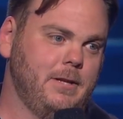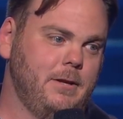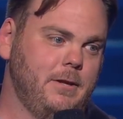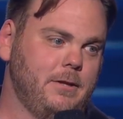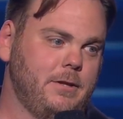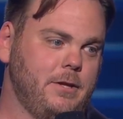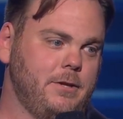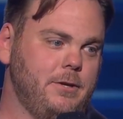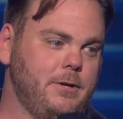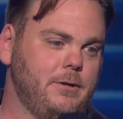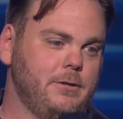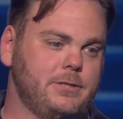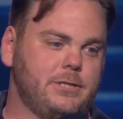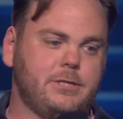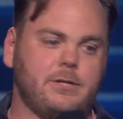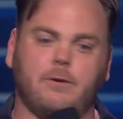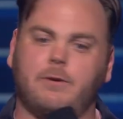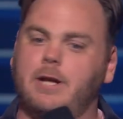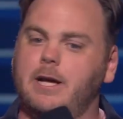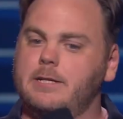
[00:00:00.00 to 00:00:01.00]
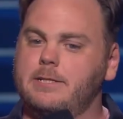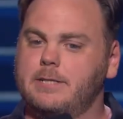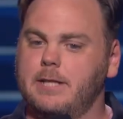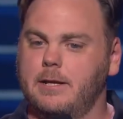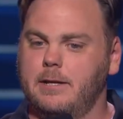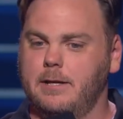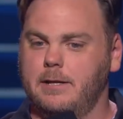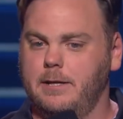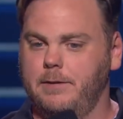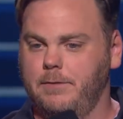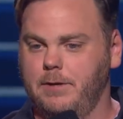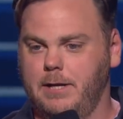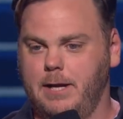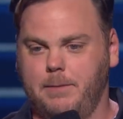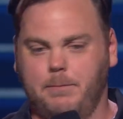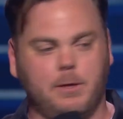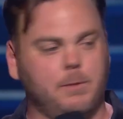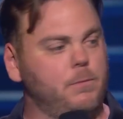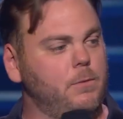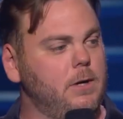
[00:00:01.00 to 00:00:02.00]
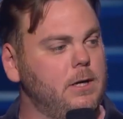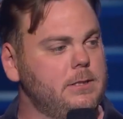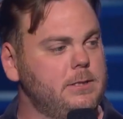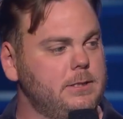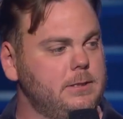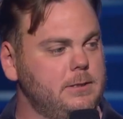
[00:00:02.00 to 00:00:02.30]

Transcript: The noodles so nice they didn't even name them once.